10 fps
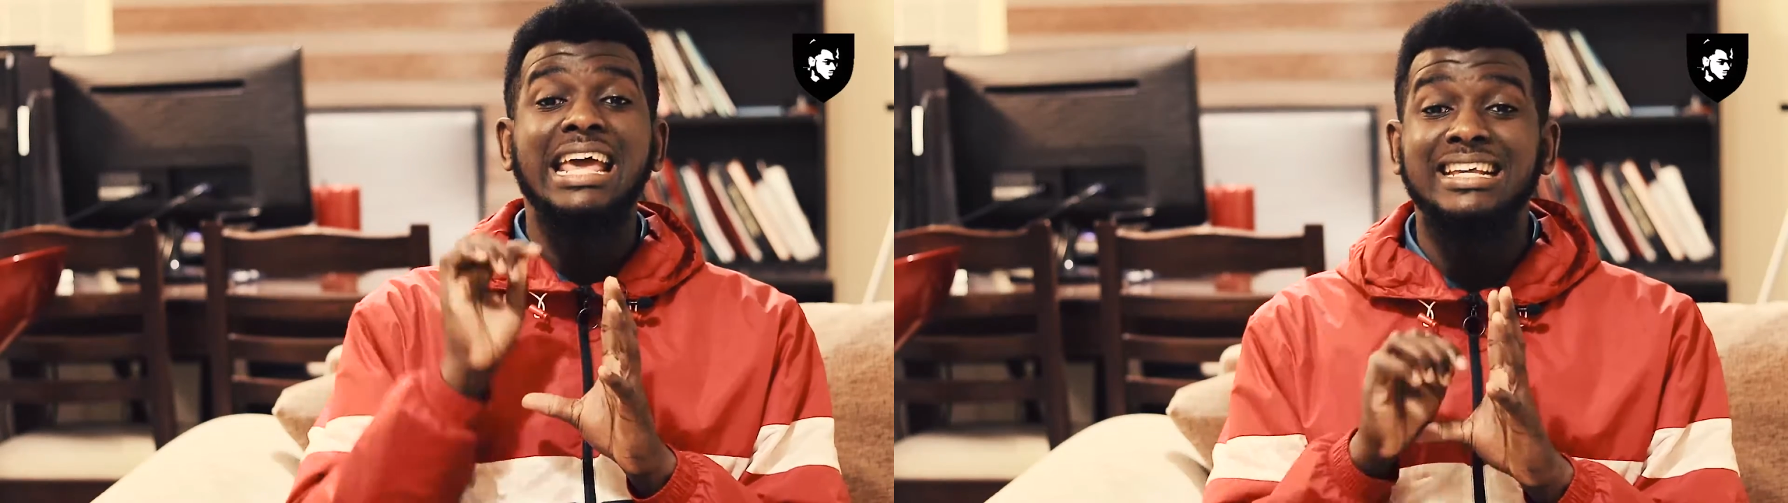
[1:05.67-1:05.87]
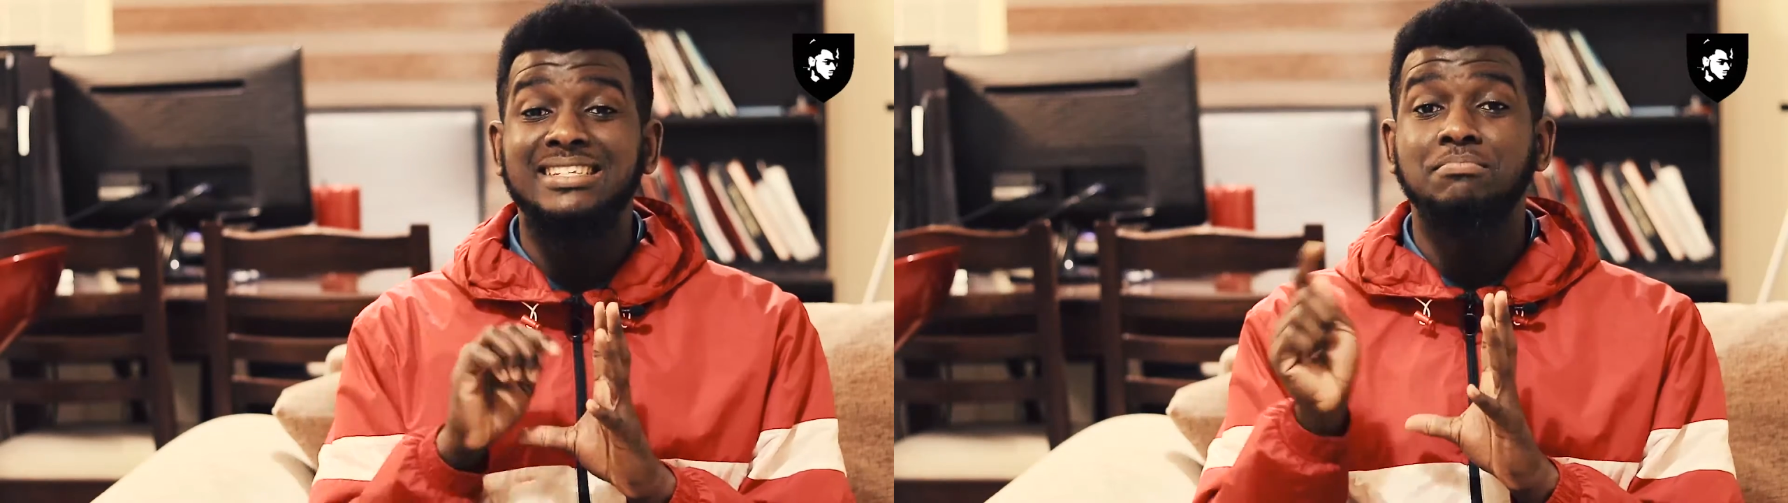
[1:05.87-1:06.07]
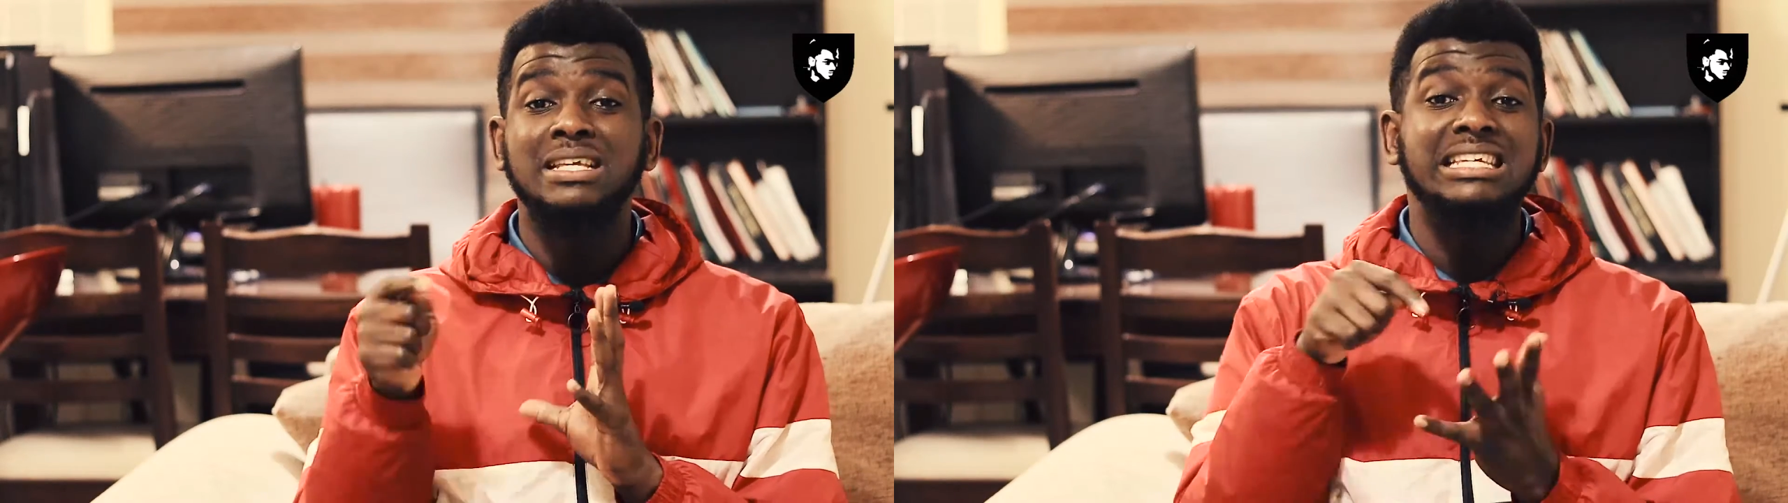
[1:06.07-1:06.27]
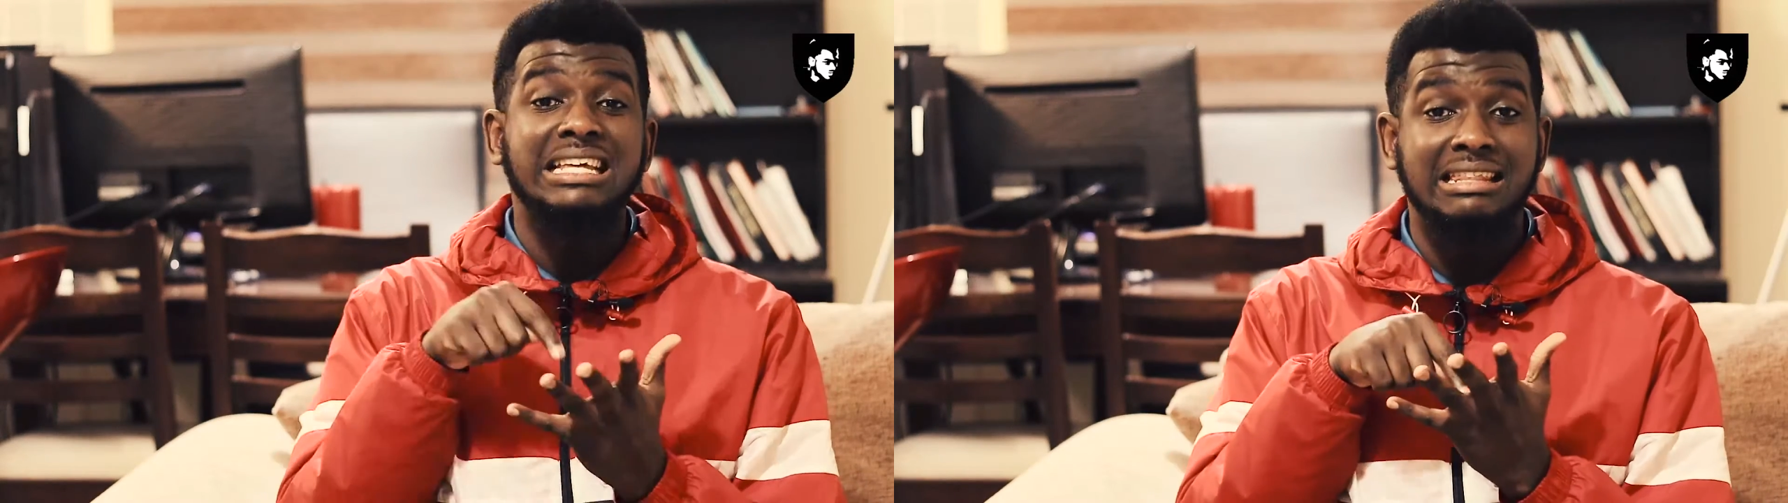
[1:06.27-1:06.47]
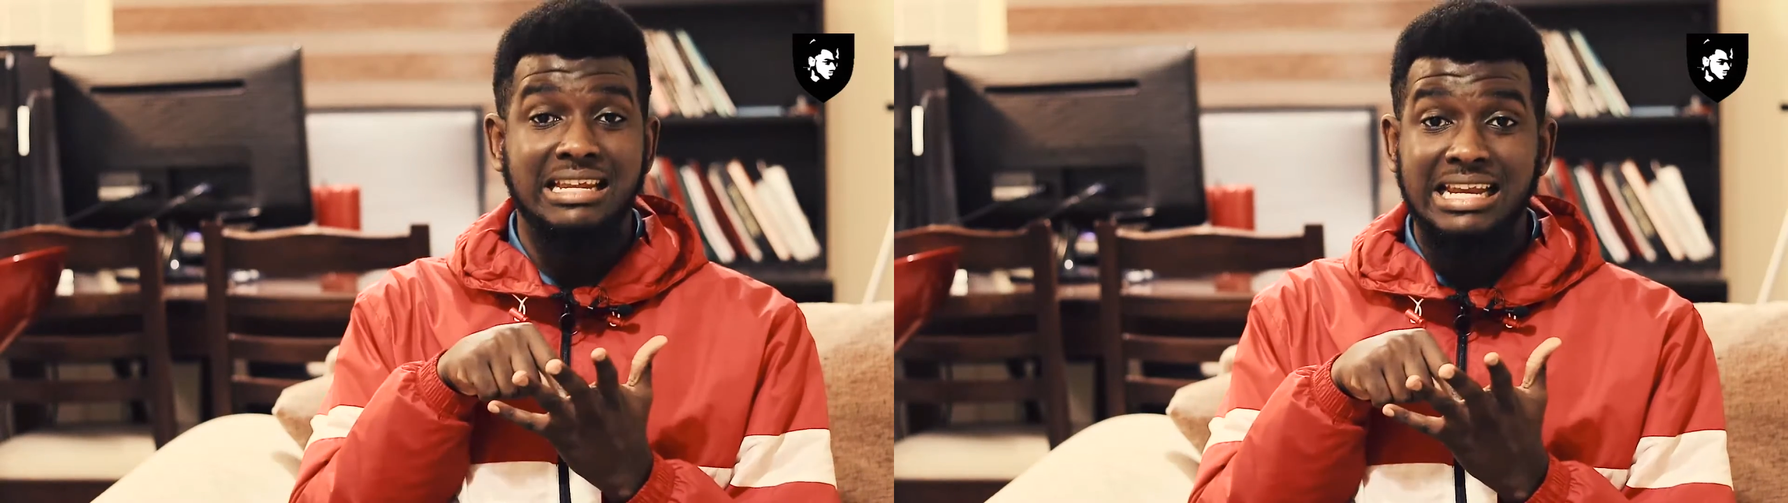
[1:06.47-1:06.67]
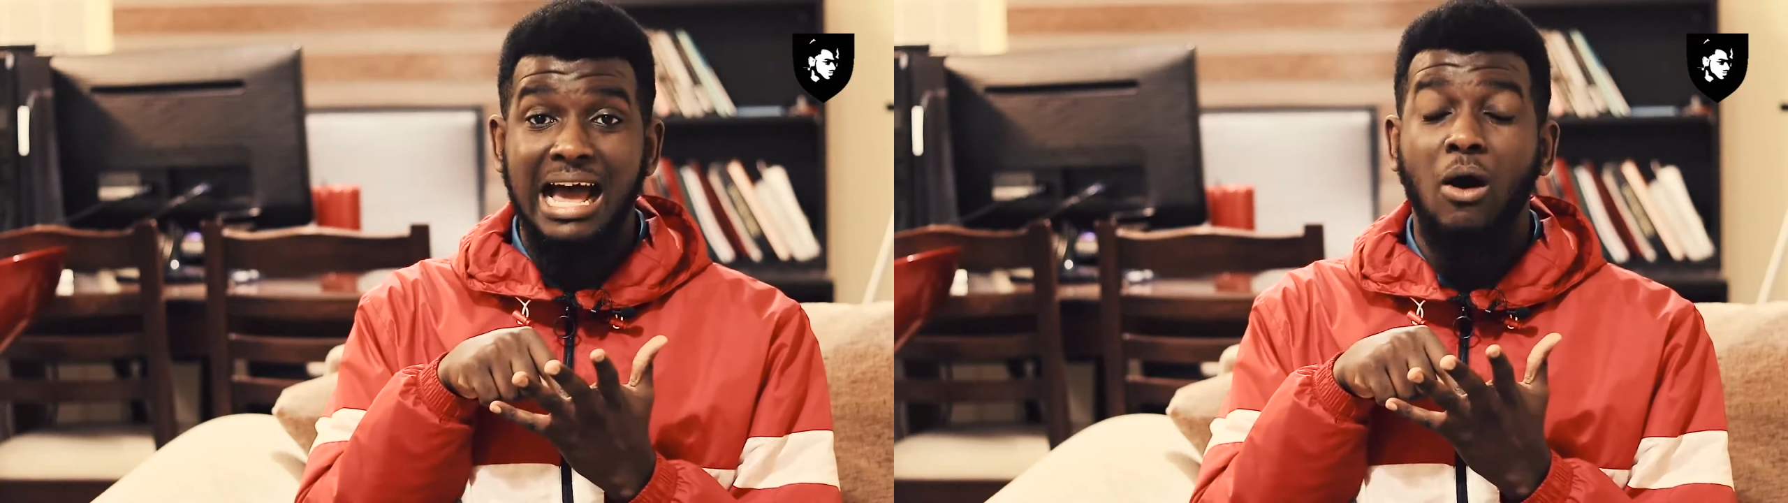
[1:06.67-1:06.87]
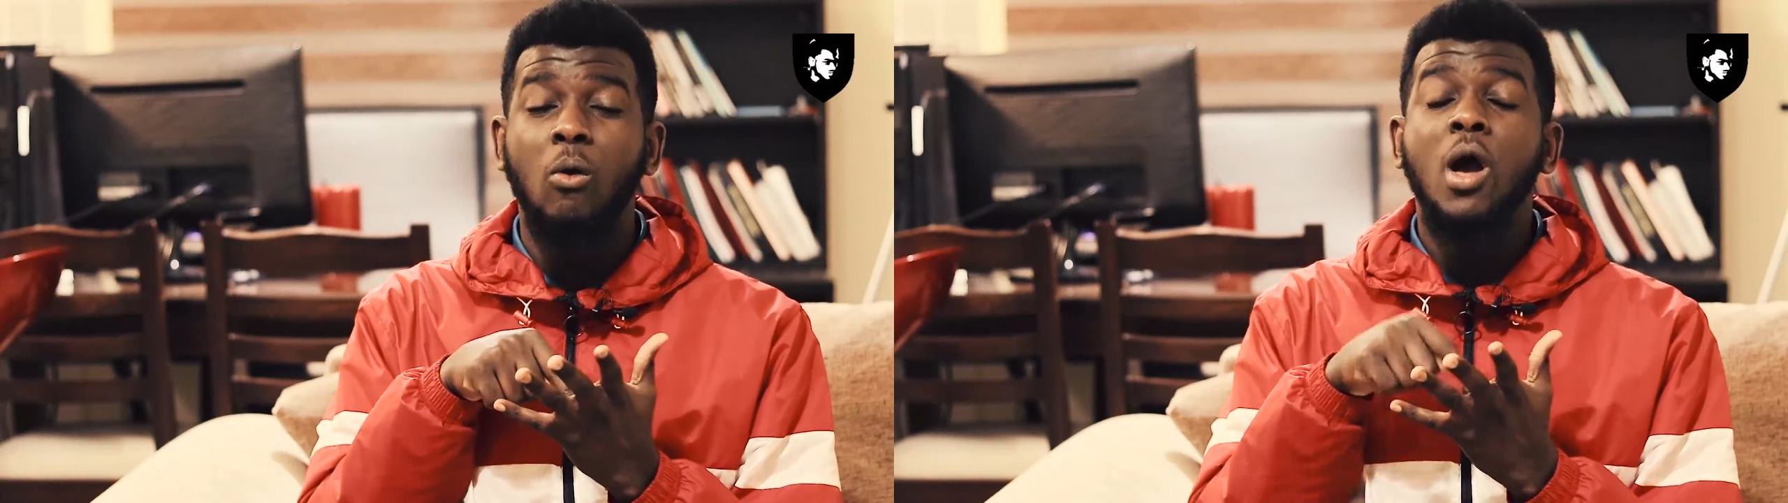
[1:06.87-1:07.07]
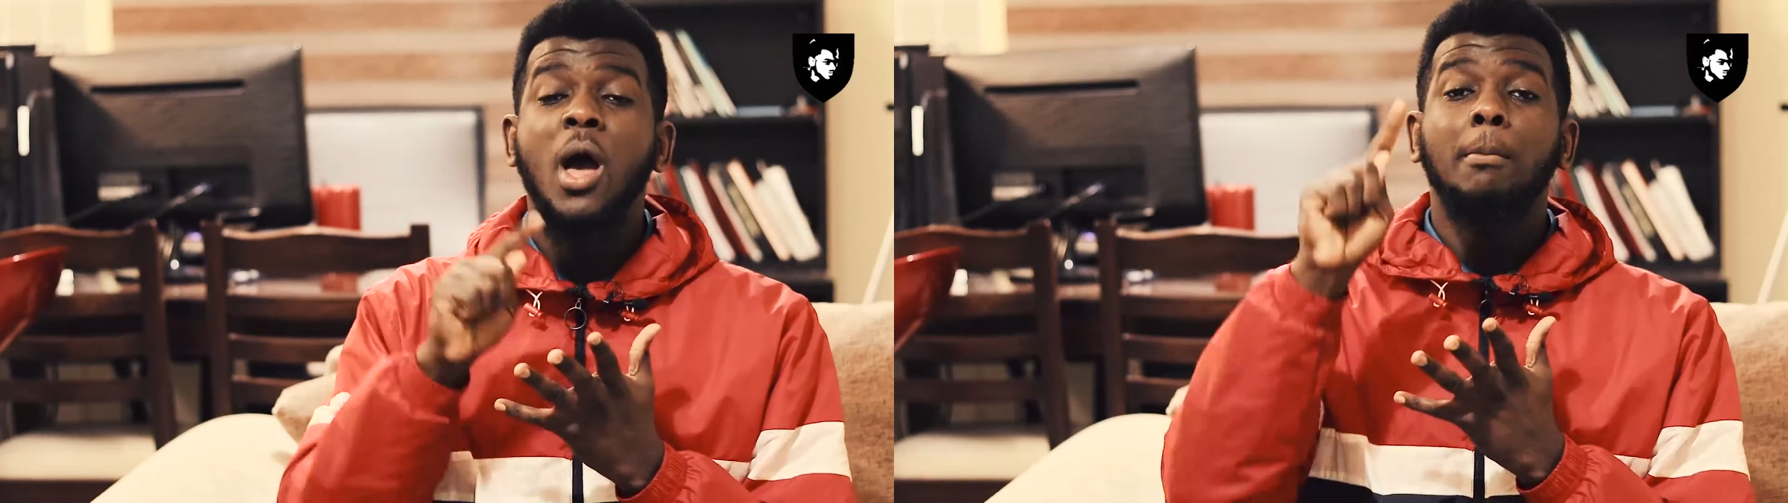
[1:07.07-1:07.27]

exhibit in the now,